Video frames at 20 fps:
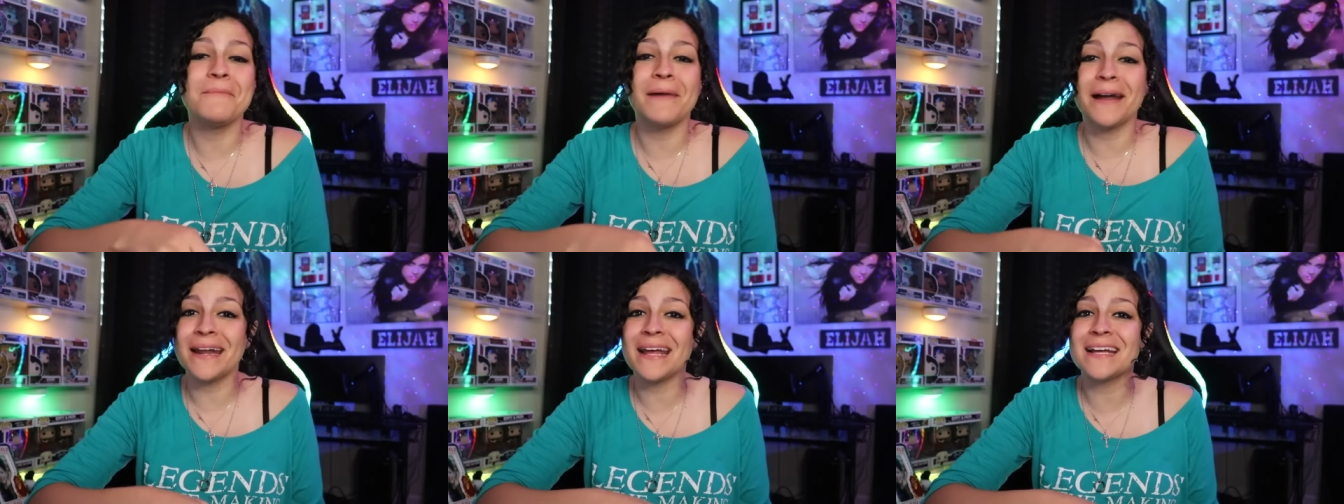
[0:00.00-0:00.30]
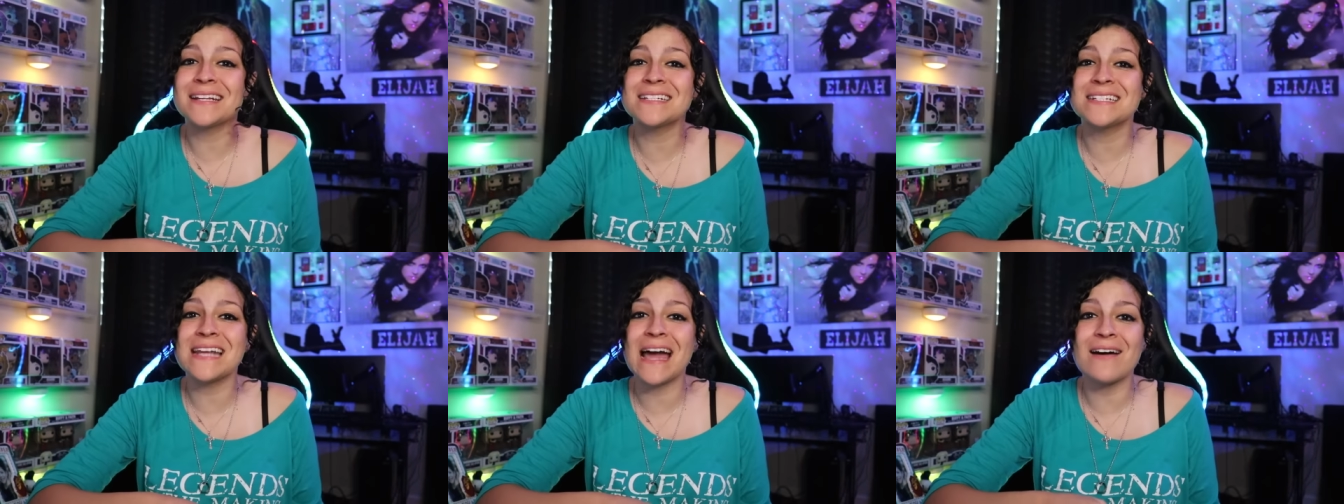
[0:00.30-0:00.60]
My
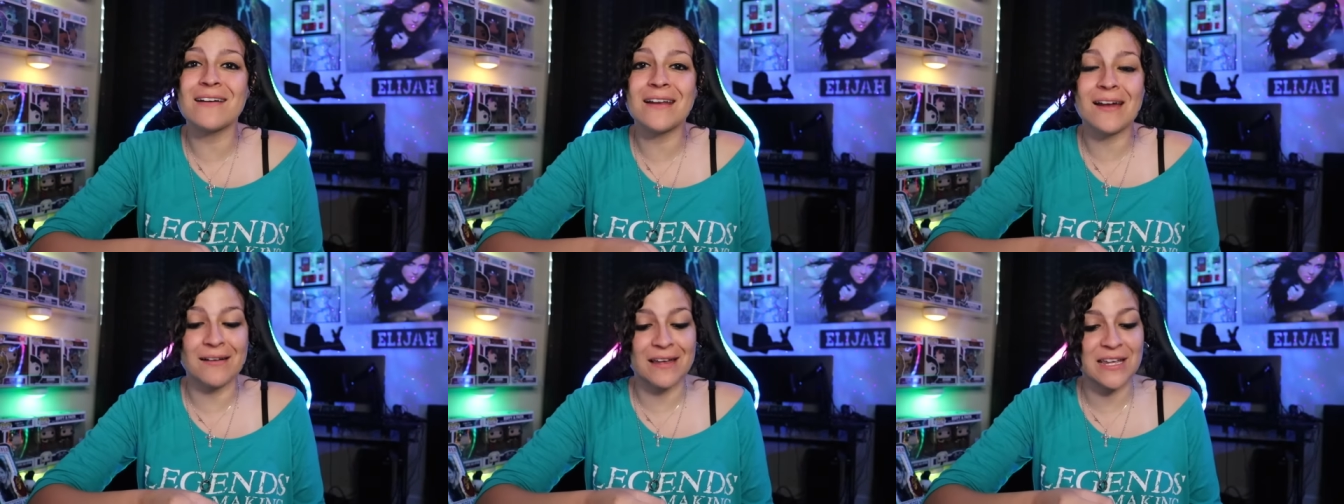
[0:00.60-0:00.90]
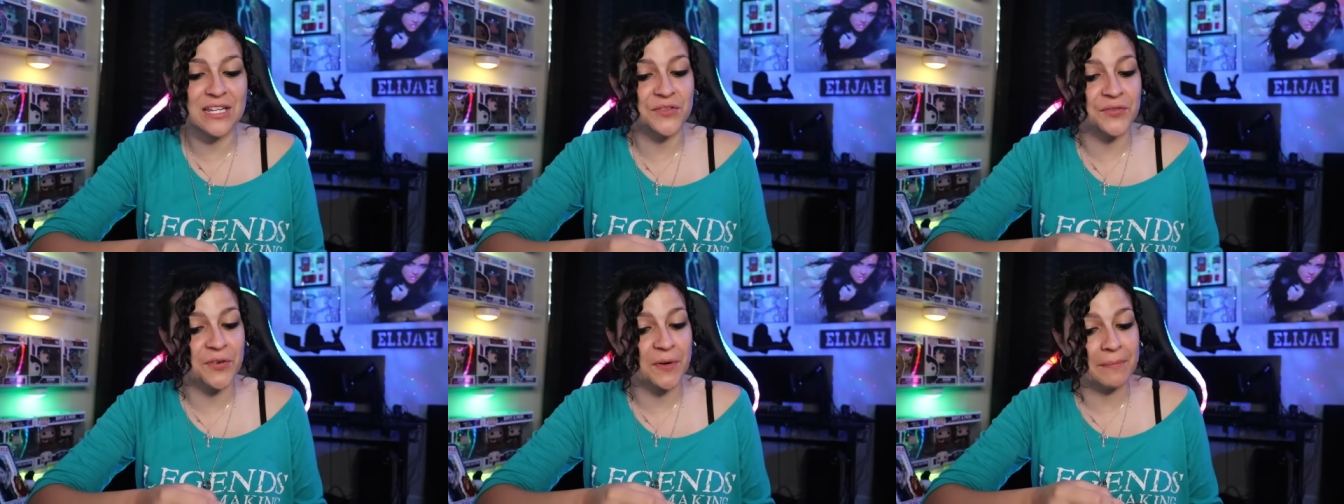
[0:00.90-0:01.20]
next shout out
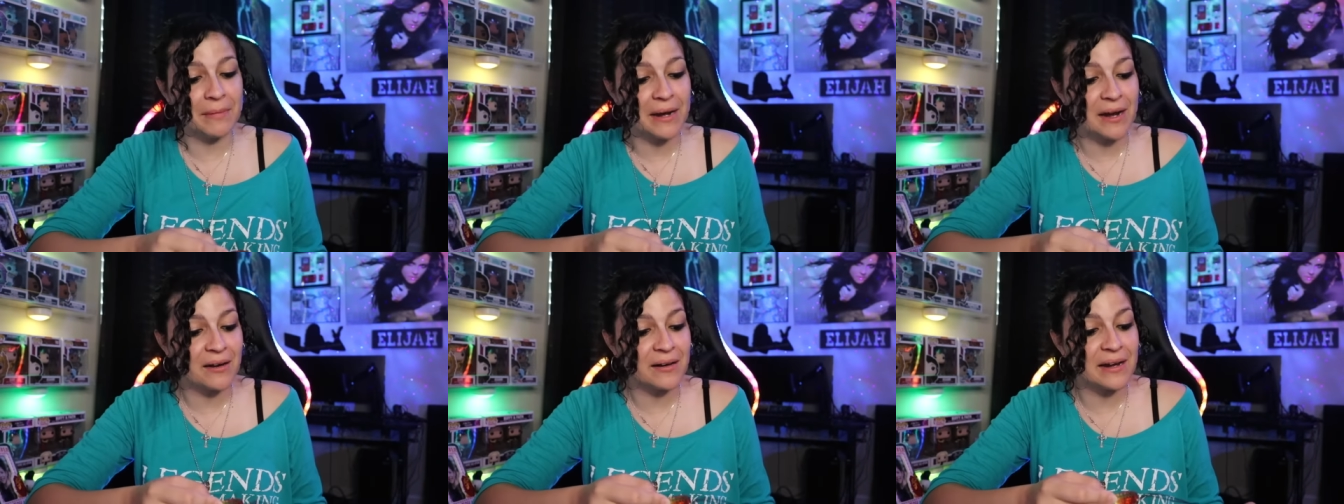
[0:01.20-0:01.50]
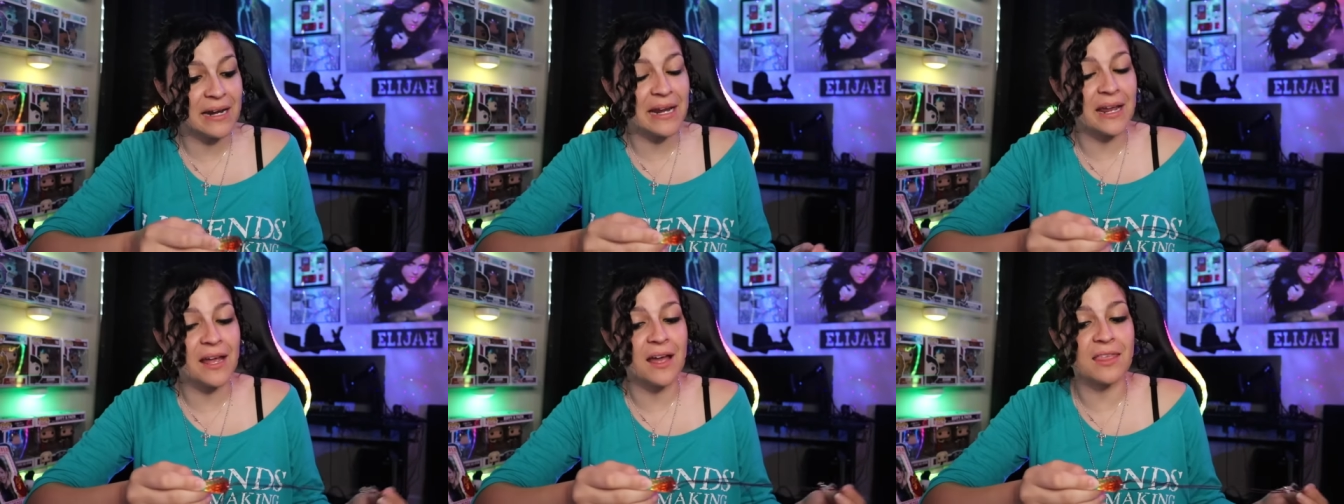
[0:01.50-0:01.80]
is for
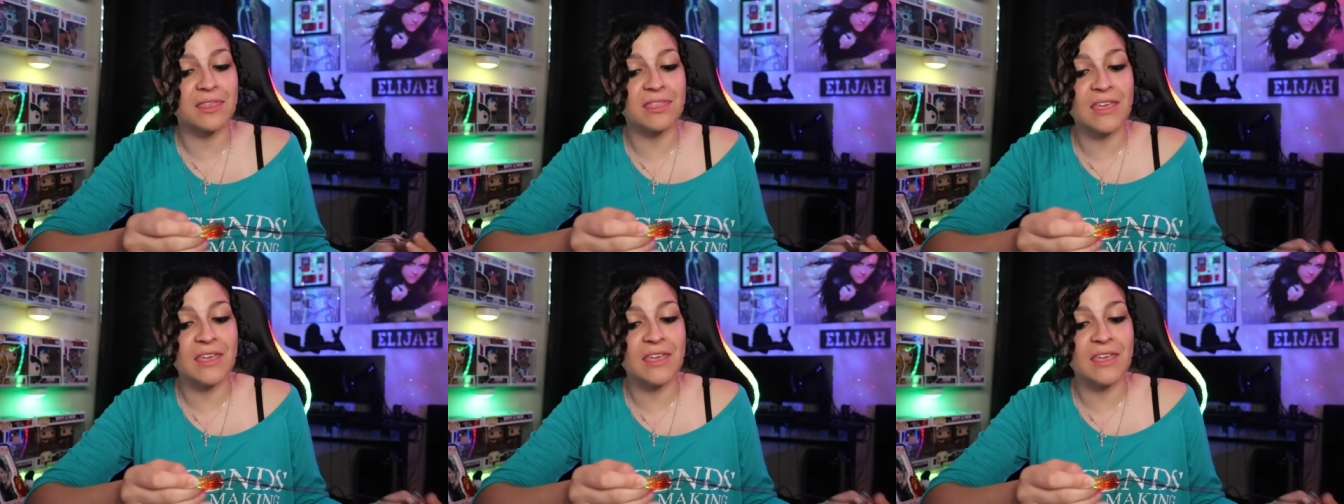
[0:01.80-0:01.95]
Mary.